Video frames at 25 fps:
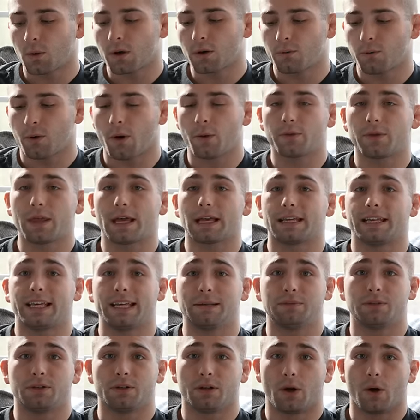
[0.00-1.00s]
one quote that
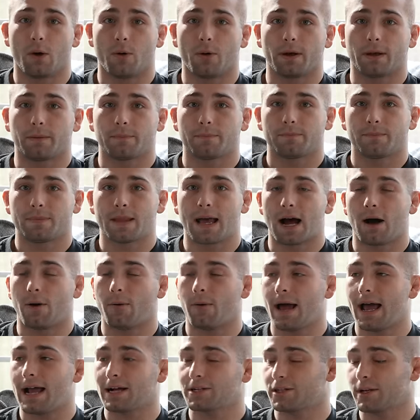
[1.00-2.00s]
keeps you going?
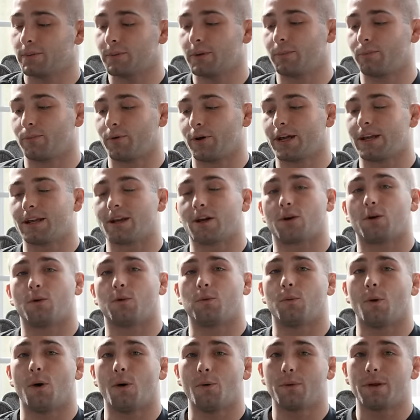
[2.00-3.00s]
Now, actually, I'm going to bring in a
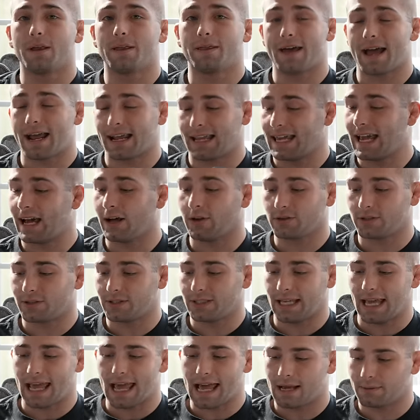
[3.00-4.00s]
quote that
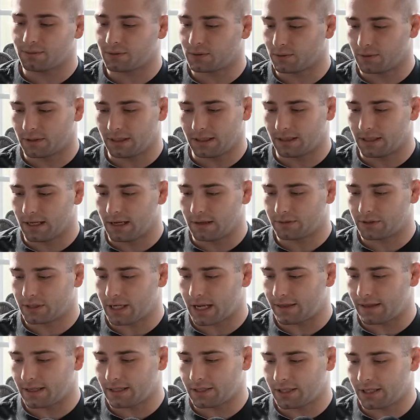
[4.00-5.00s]
Kelsey absolutely loves.
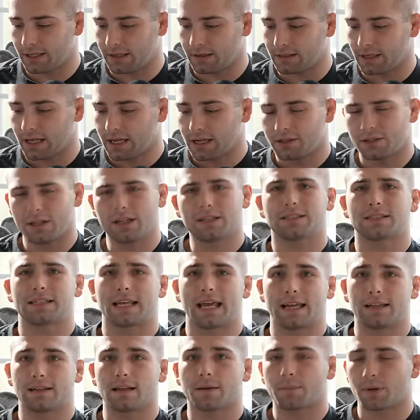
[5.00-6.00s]
I think she has this
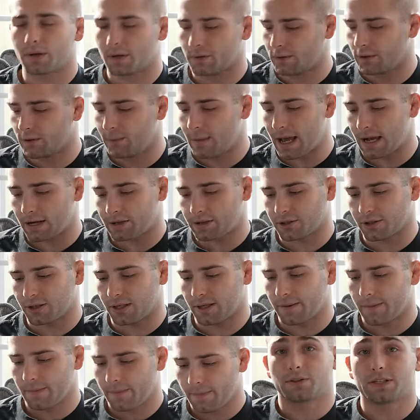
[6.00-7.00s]
hanged up in her room,
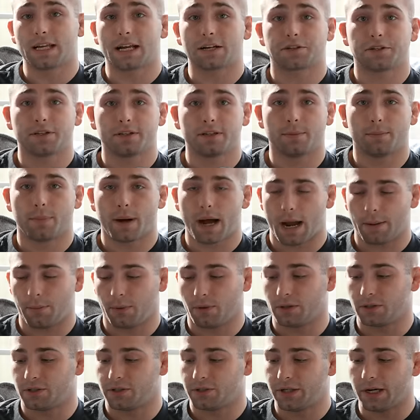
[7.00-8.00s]
actually. So it's actually in the
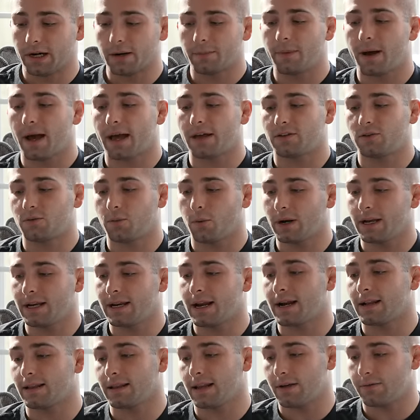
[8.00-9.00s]
Bible. It's Jeremiah
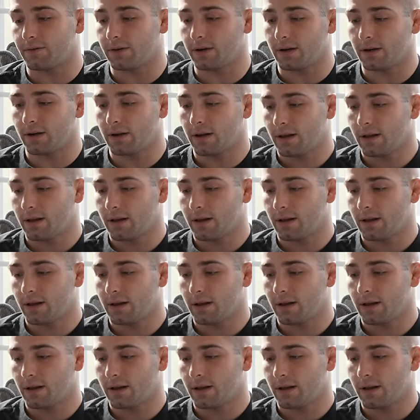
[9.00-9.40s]
29:11, and